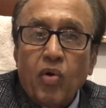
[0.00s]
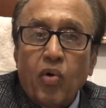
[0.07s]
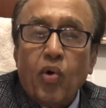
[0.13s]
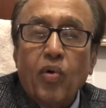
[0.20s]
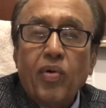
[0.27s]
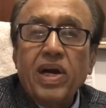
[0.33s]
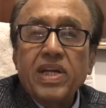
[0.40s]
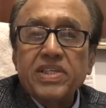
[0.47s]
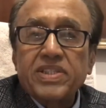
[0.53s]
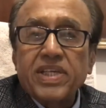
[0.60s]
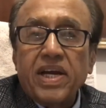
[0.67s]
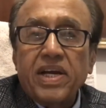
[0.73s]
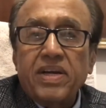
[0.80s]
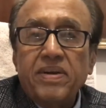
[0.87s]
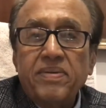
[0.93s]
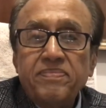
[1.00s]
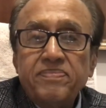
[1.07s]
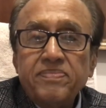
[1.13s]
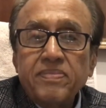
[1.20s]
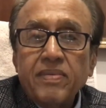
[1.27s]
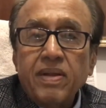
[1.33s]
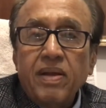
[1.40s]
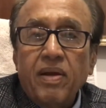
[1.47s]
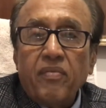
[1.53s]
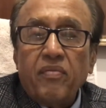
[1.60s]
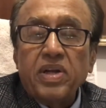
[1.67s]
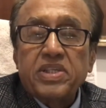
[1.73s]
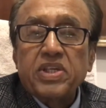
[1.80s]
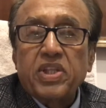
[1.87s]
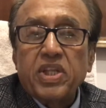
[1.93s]
Who will decide
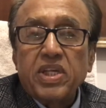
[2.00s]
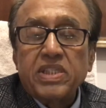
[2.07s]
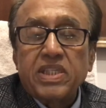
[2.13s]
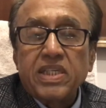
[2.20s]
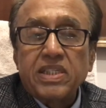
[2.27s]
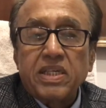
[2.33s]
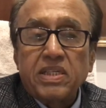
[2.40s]
which thesis